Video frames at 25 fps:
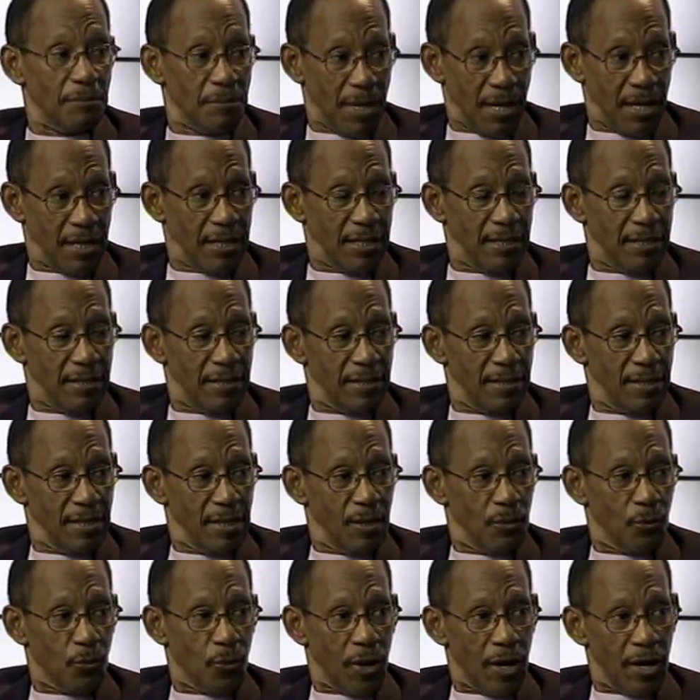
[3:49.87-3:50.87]
money mm-hmm
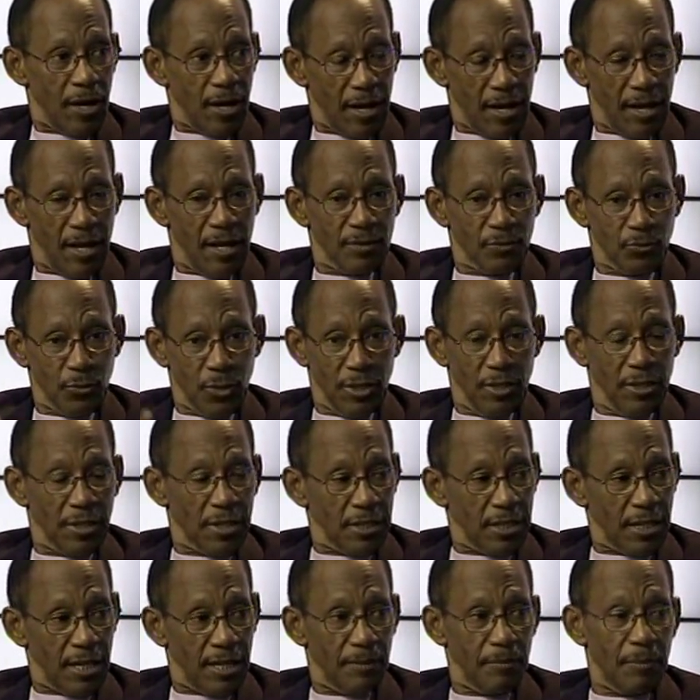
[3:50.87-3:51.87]
Whereas we're
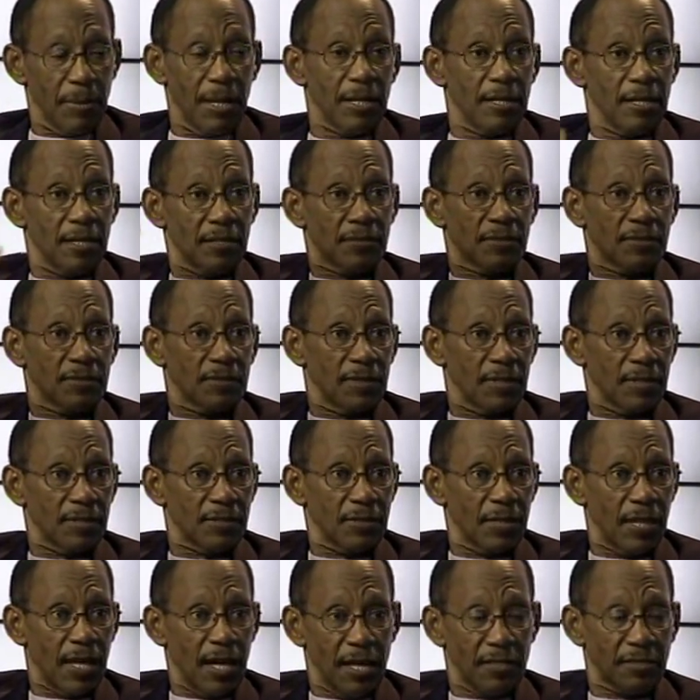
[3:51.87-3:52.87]
looking at it, man, this,
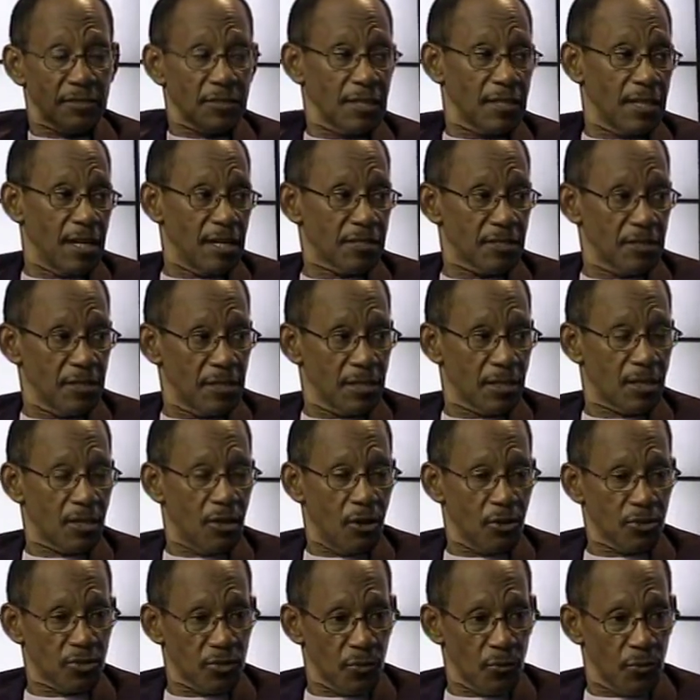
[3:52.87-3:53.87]
this is an escalation in the
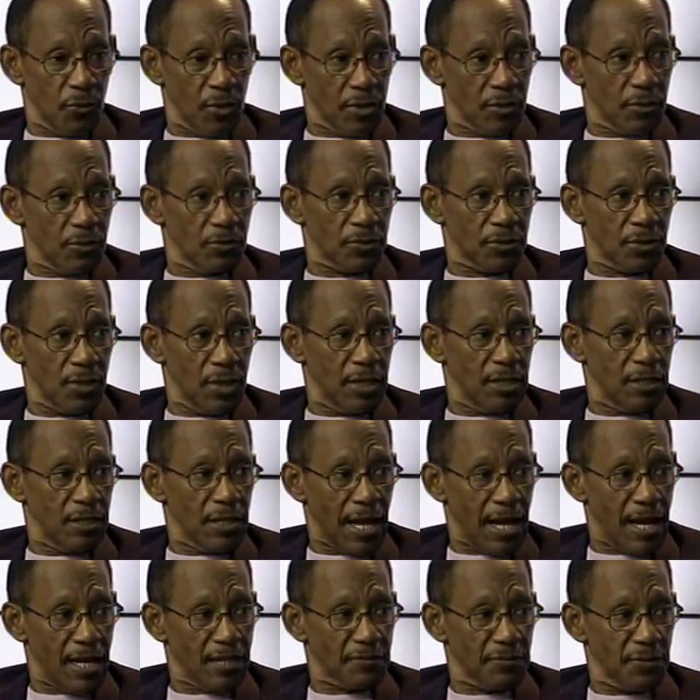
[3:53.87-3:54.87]
cost of rental in
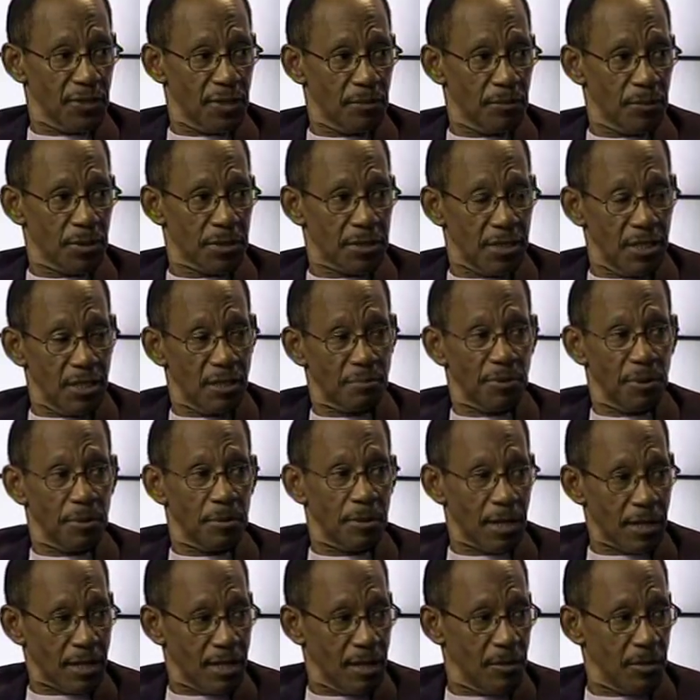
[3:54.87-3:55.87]
Nashville, but these
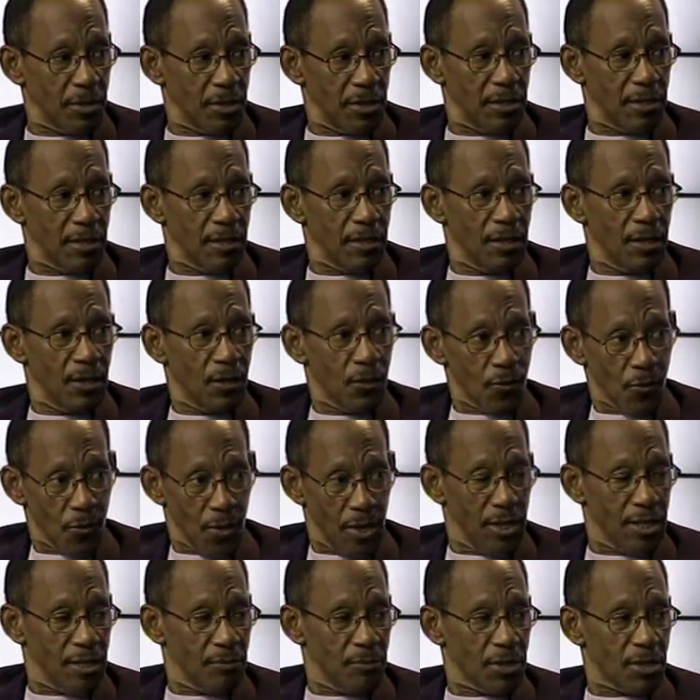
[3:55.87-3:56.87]
people are coming here
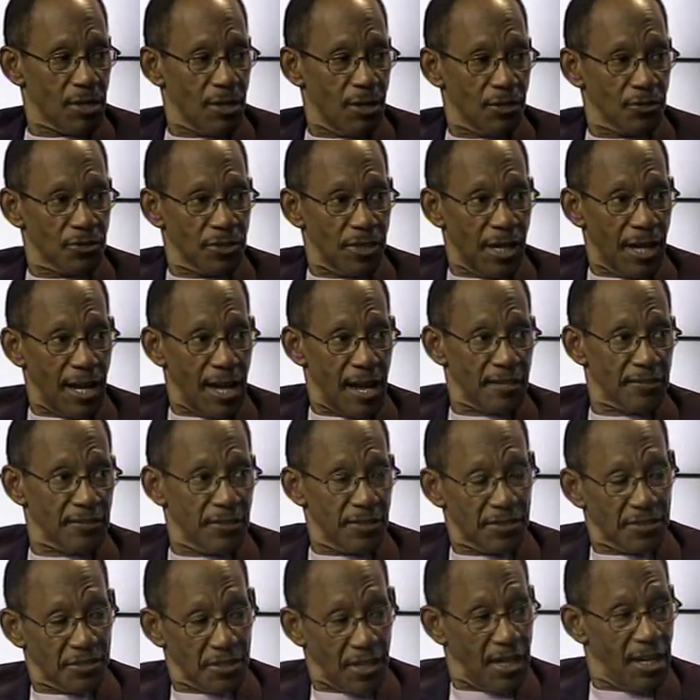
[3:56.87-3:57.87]
renting because they're
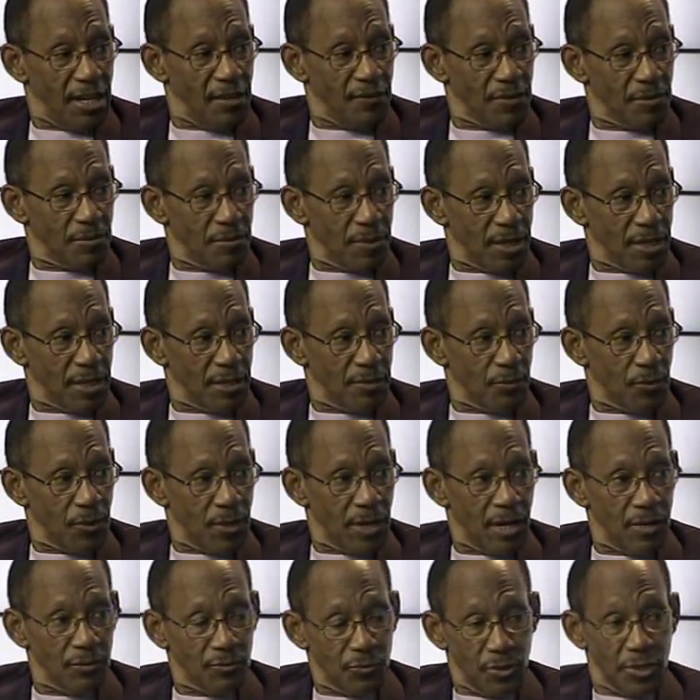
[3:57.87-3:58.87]
actually saving money,
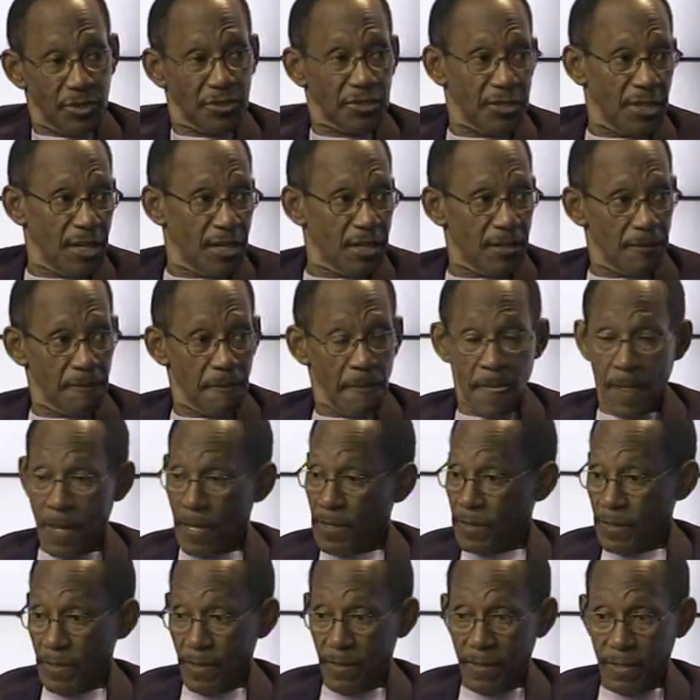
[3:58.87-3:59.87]
whereas we're saying it,
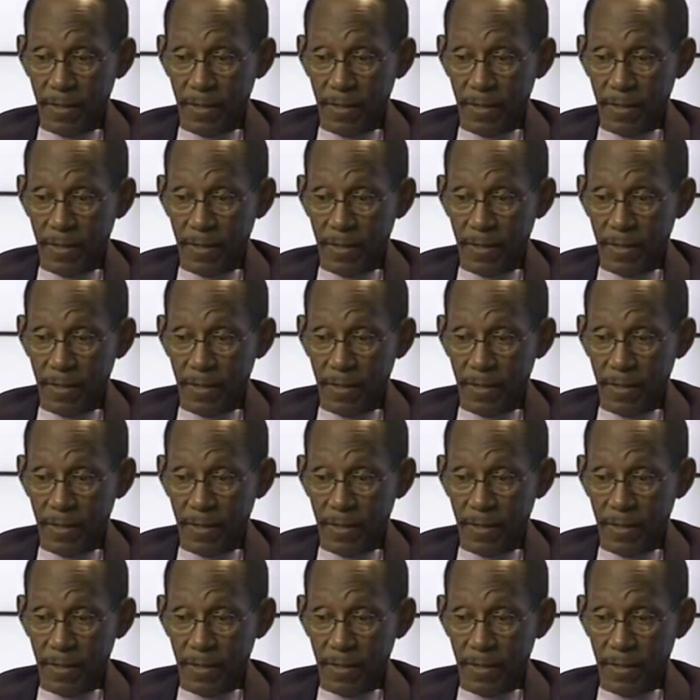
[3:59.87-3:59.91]
mm. Mm-hmm.